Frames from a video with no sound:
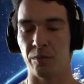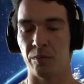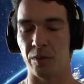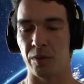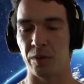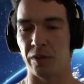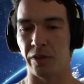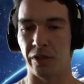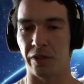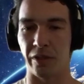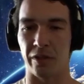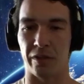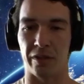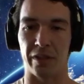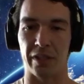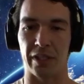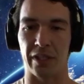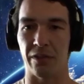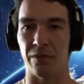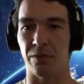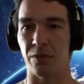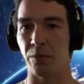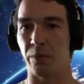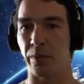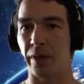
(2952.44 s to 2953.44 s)
They
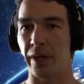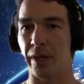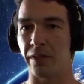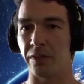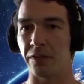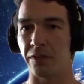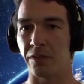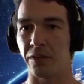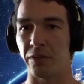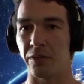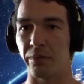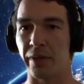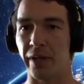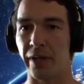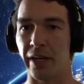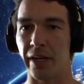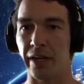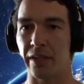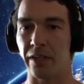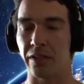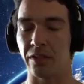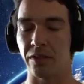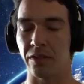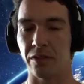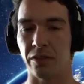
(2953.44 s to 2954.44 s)
give you pats on the
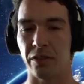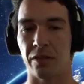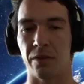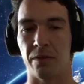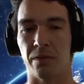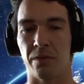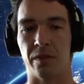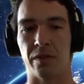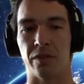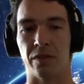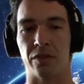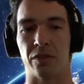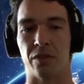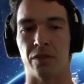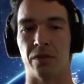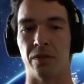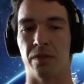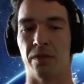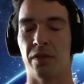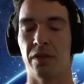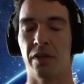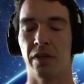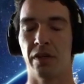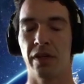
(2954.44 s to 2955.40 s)
back and stuff. And so